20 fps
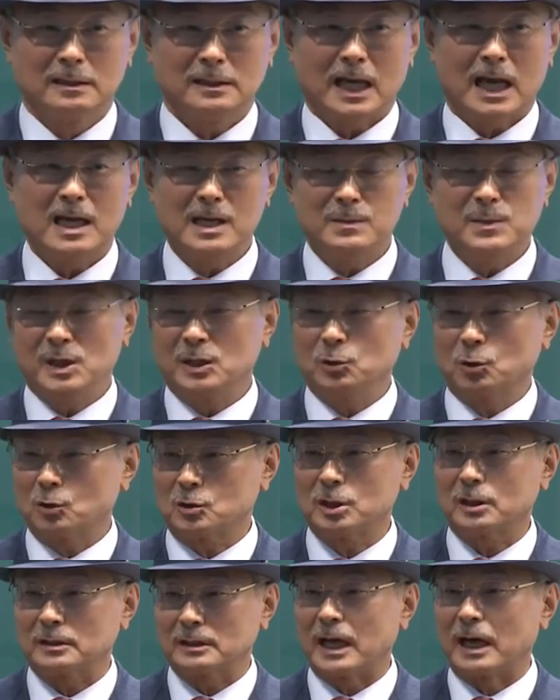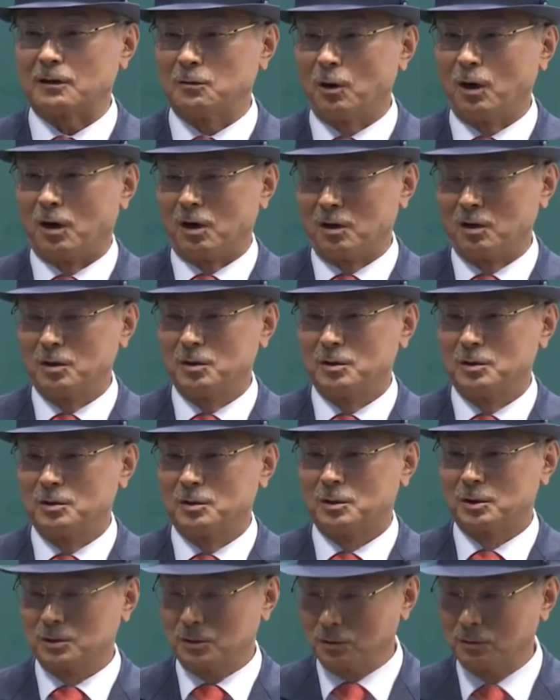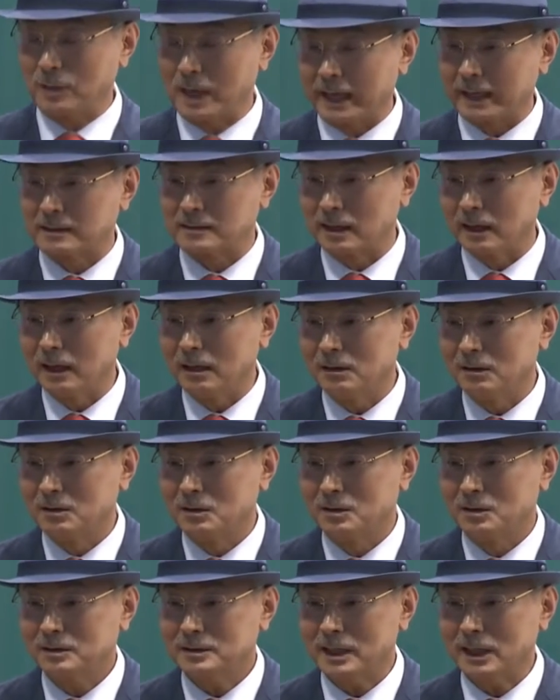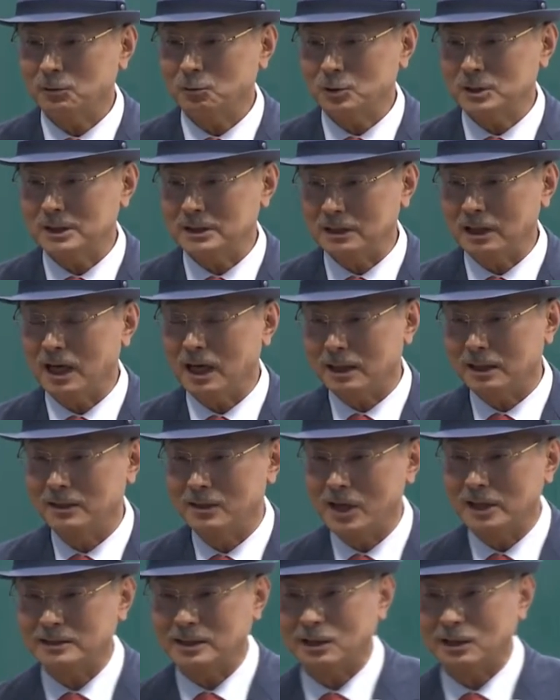And where are all the people who miss their chance going to go? They're going to